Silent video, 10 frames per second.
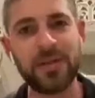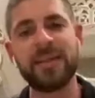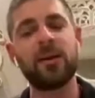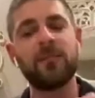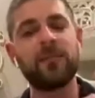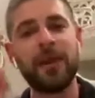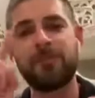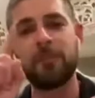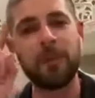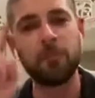There have never
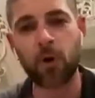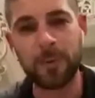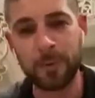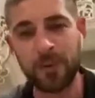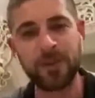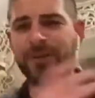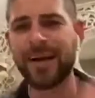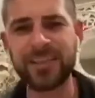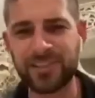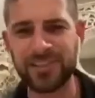been more people in the
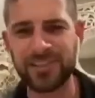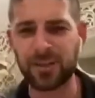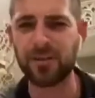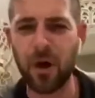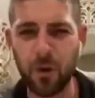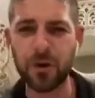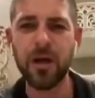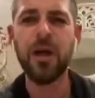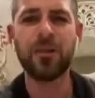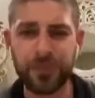United States alone,
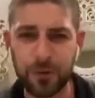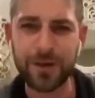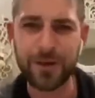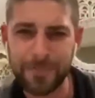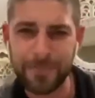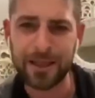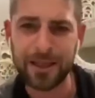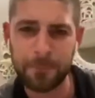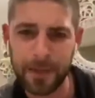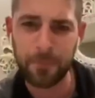30
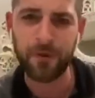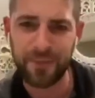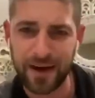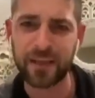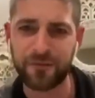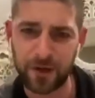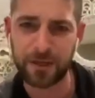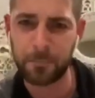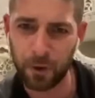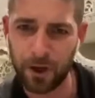million people filing for
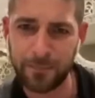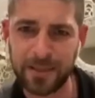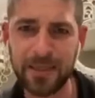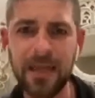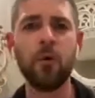unemployment.